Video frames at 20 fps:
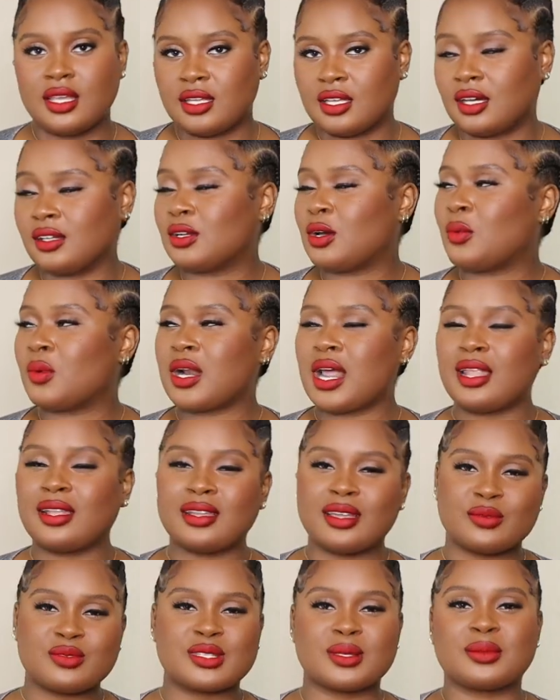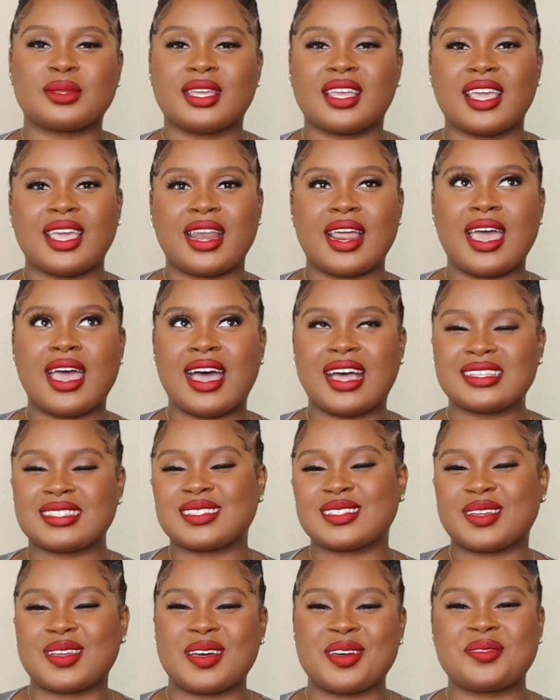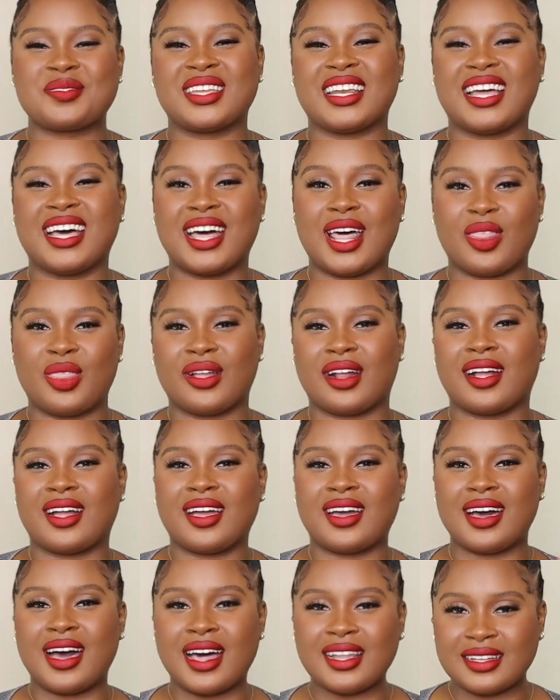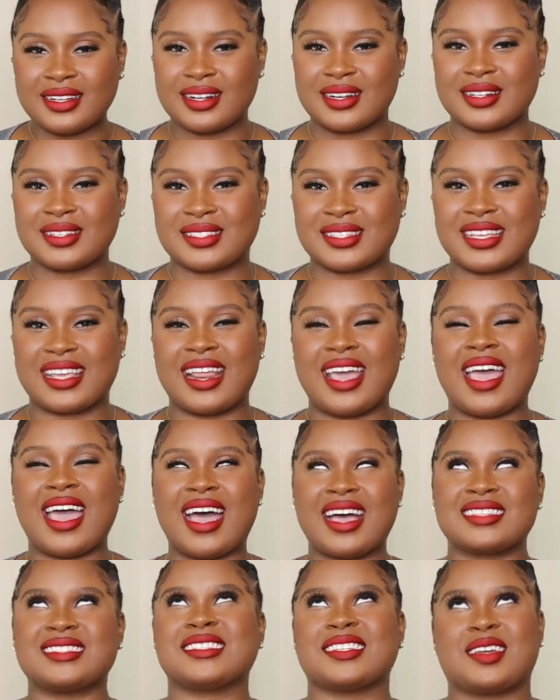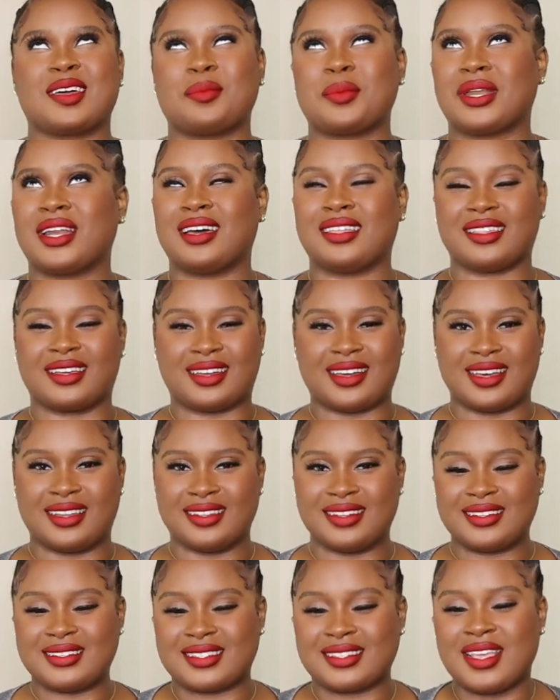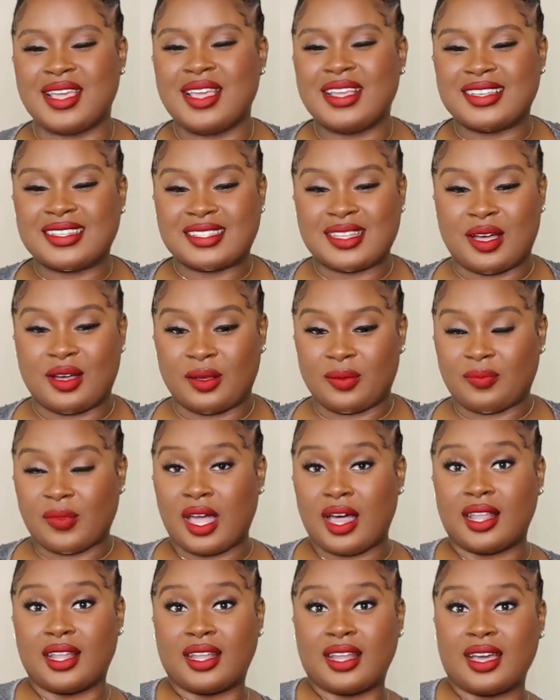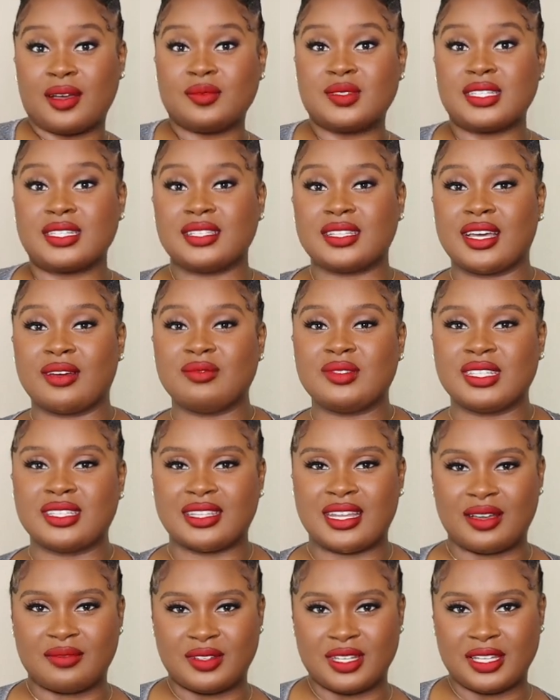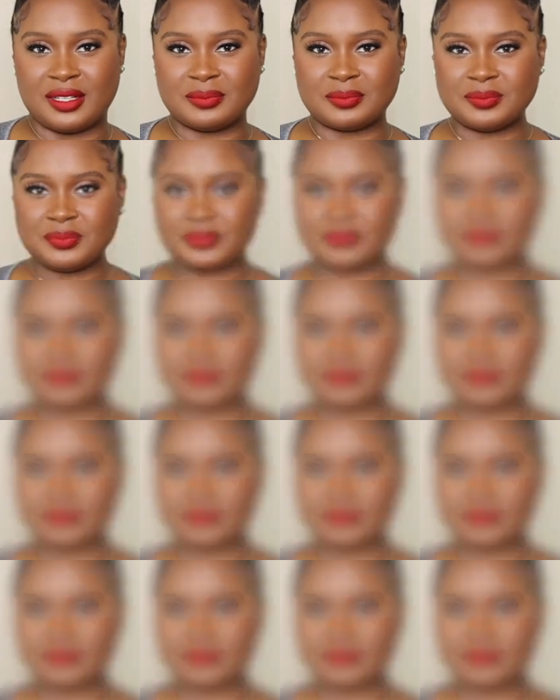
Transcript: Y'all know when I love something, it has to come in other colors. It has to come in other colors. So, loved it, loved it, loved it.